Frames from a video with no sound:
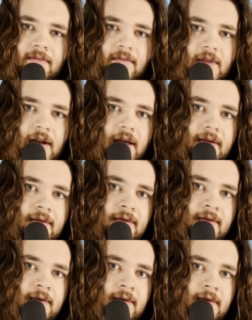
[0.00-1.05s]
Did I
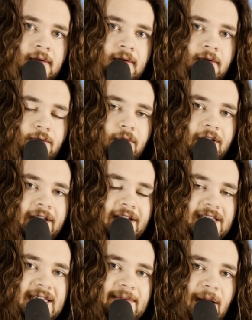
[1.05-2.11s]
really need to
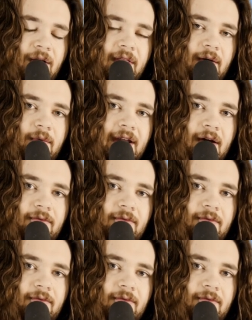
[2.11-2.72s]
spell that one out